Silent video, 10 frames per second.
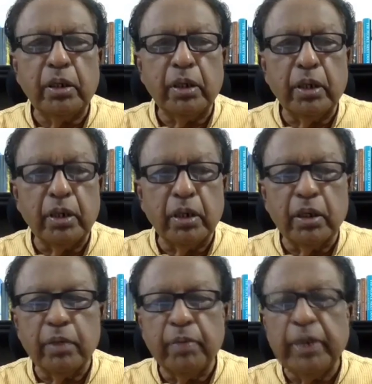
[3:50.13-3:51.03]
in
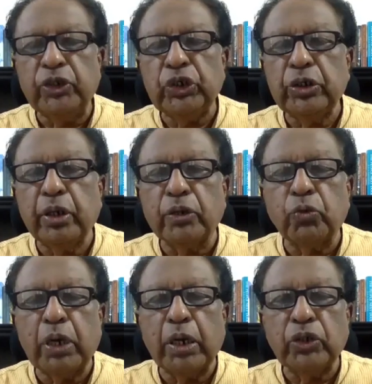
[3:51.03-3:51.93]
uh, Beijing as
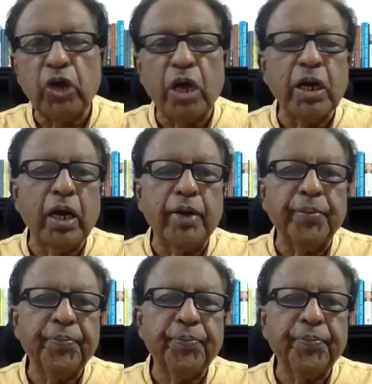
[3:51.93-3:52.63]
well as Shanghai,